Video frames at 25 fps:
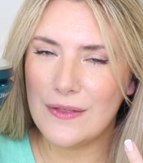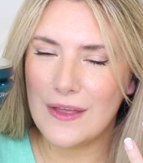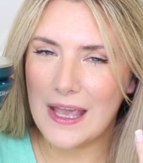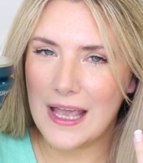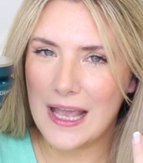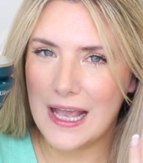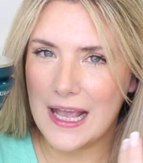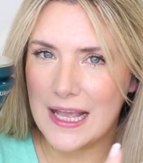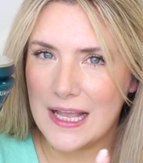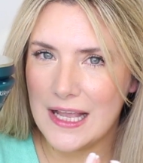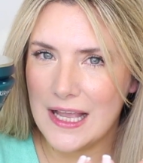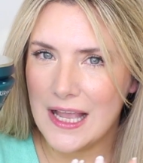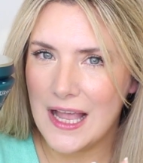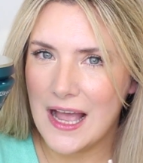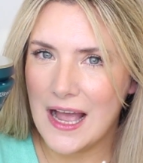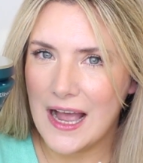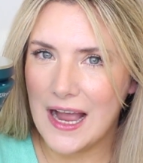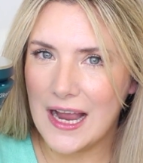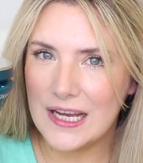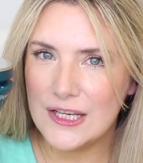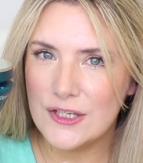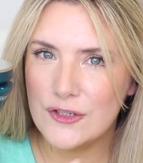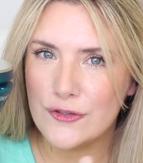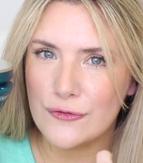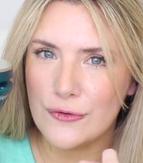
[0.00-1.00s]
a
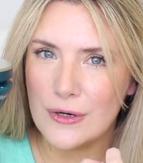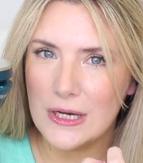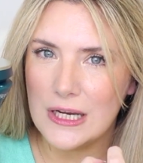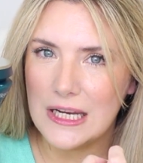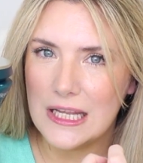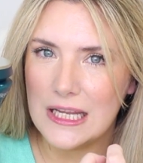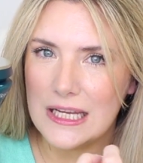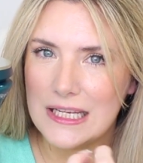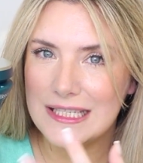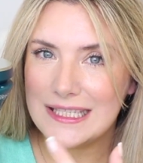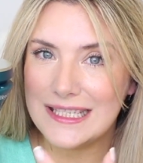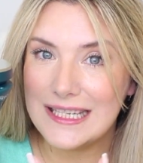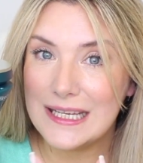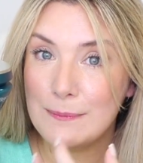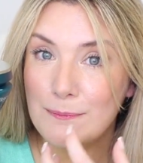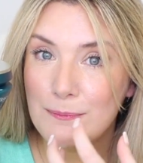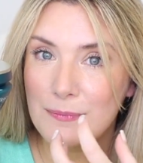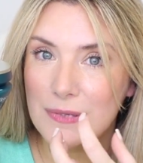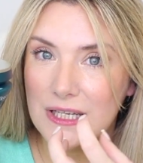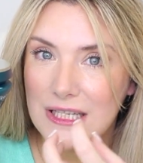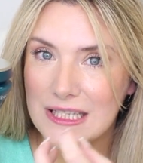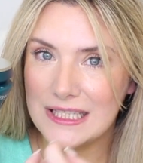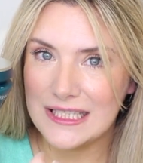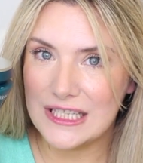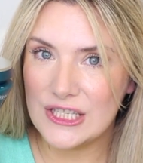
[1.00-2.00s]
hydrating
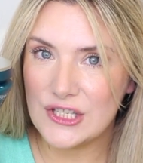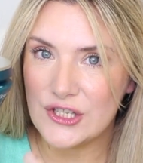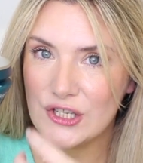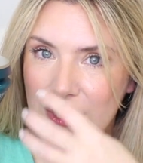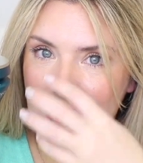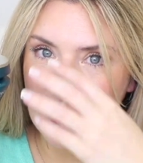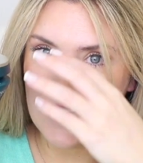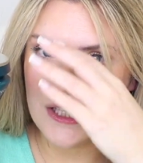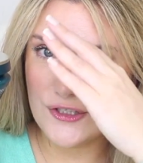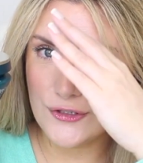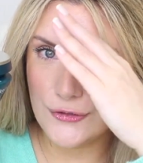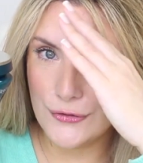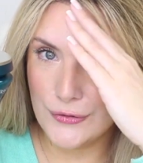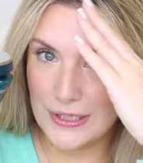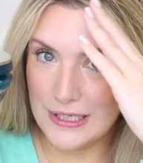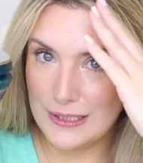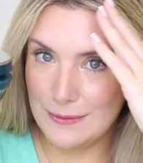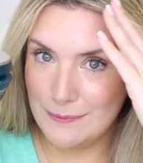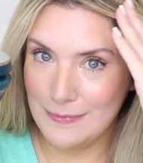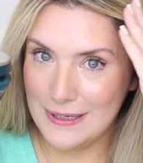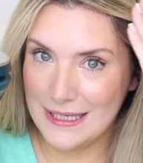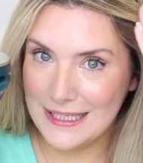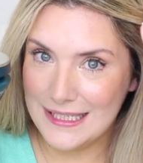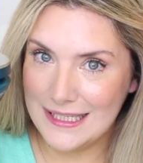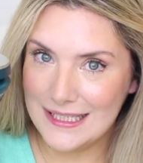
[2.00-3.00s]
deep conditioning
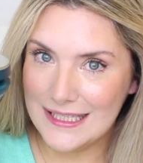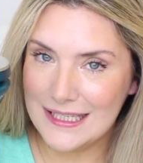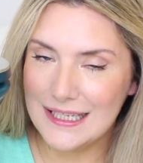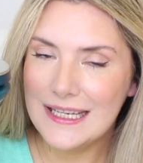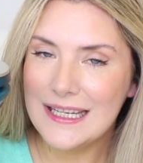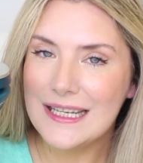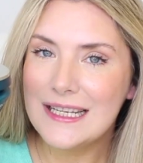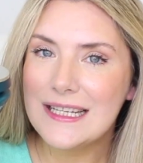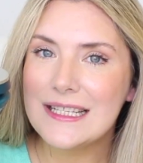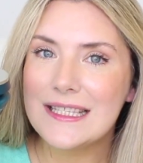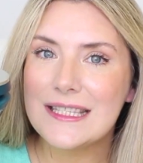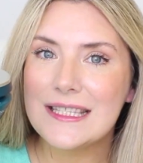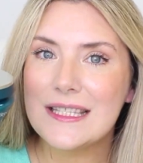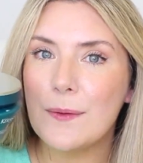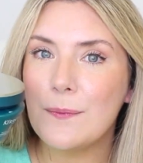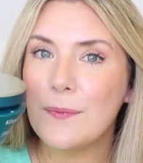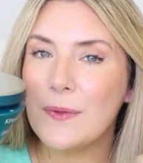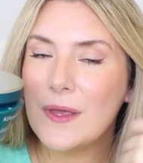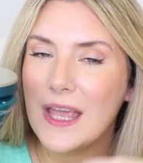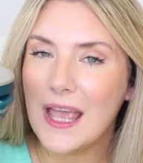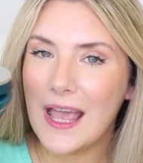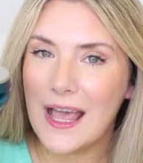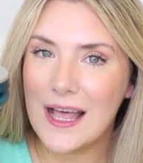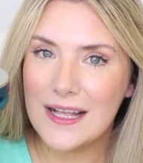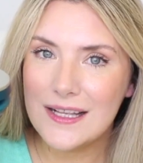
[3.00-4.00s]
treatment.
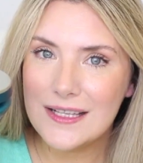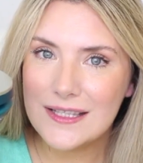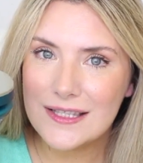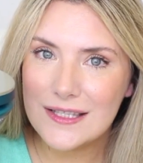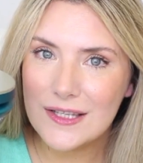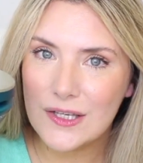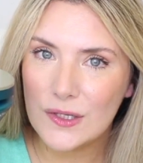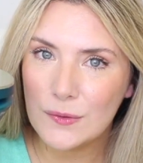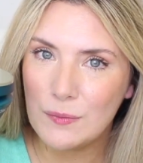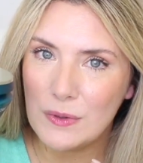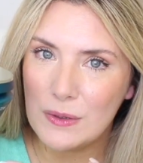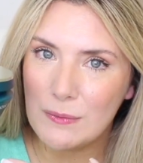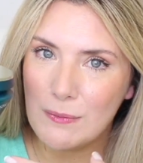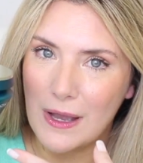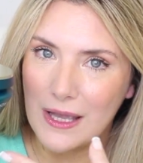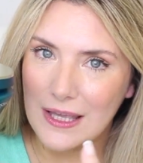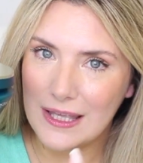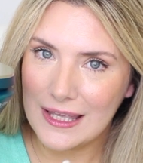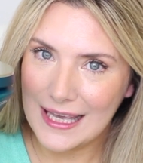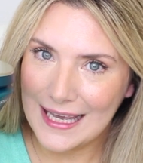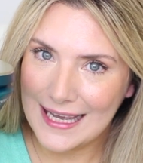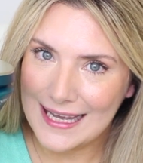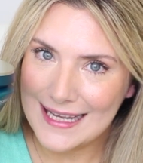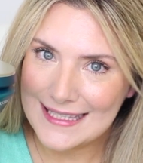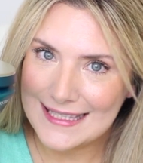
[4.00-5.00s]
Something else could be by
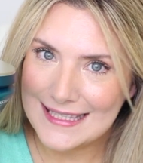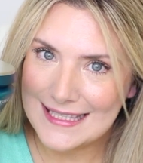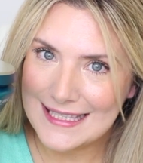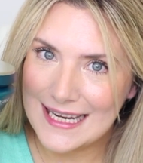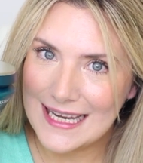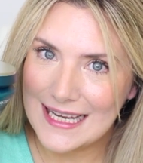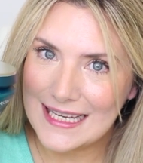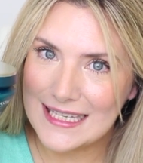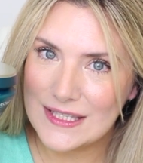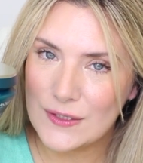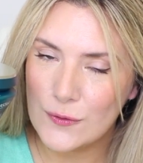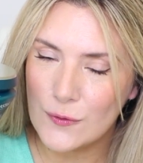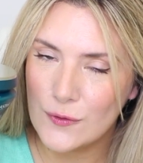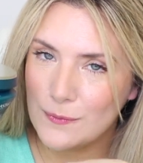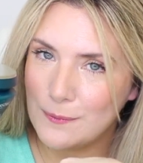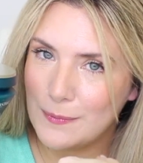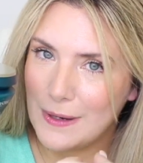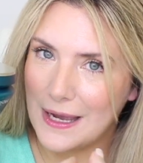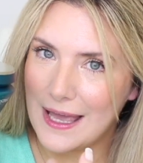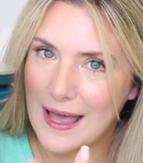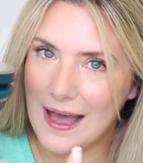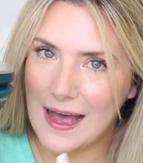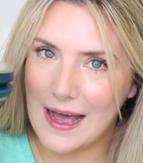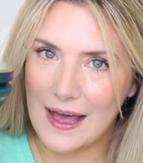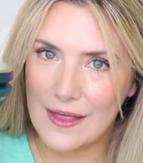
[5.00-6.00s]
Kerastase or
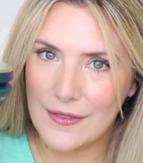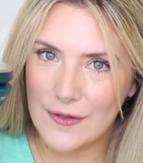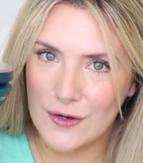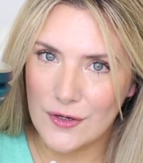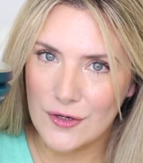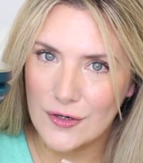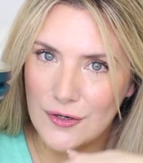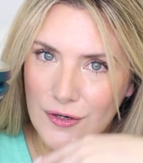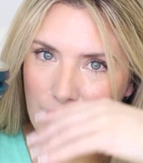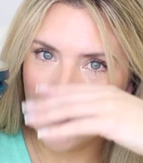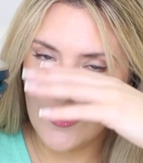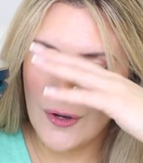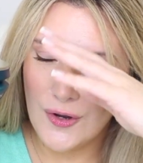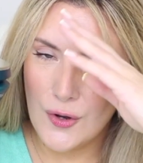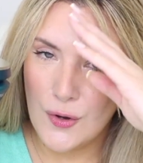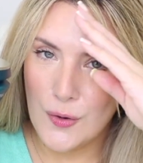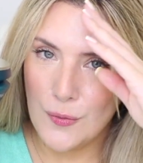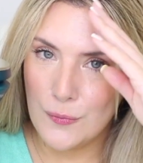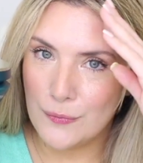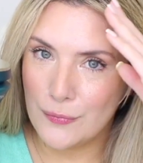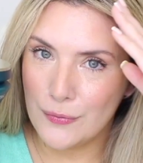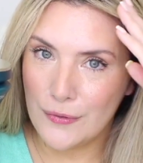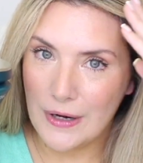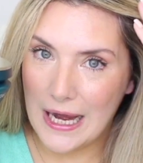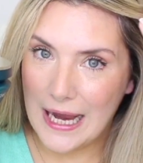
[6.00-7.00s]
by other
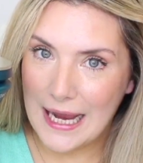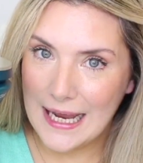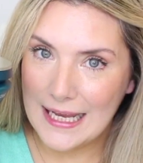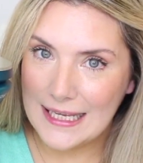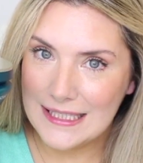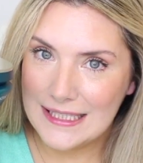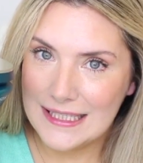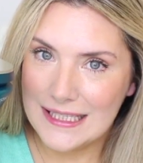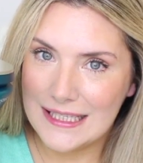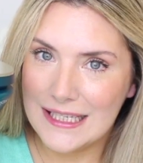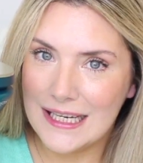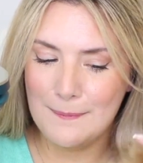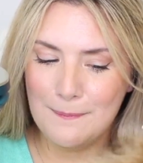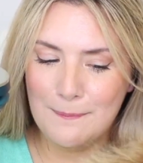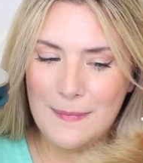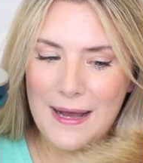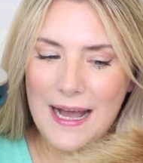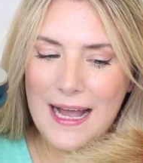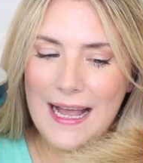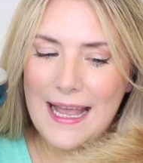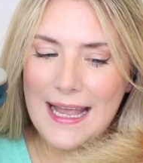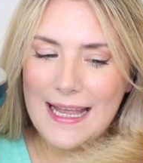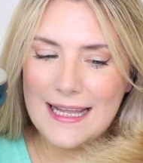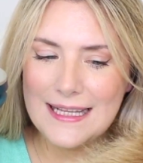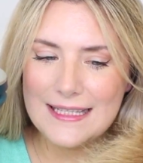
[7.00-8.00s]
brand.
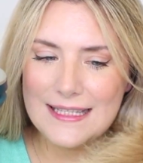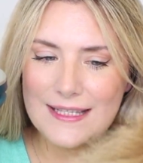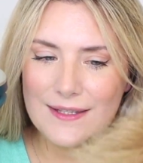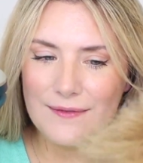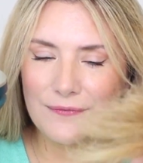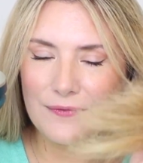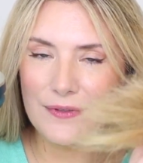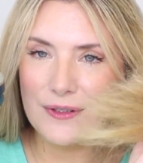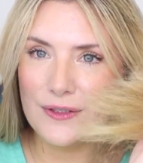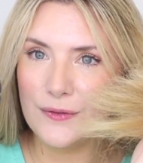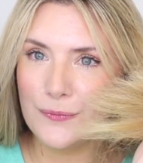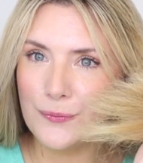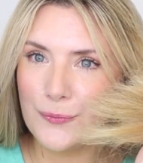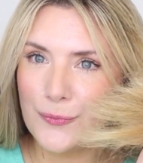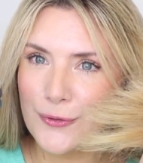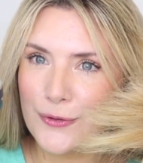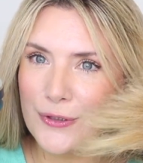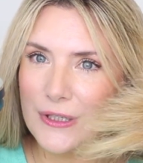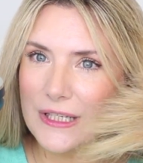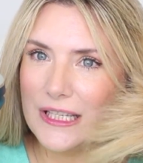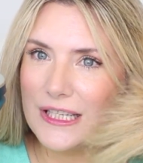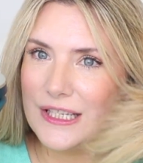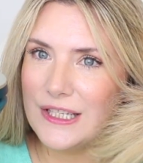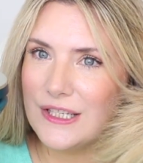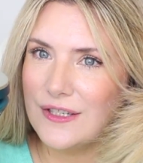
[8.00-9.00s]
My ends feel
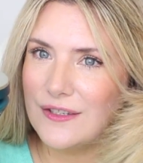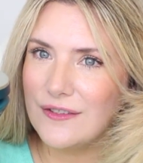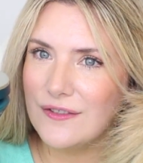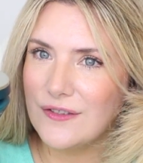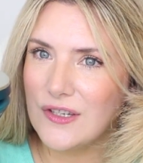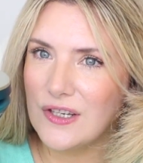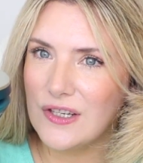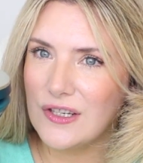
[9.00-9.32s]
pretty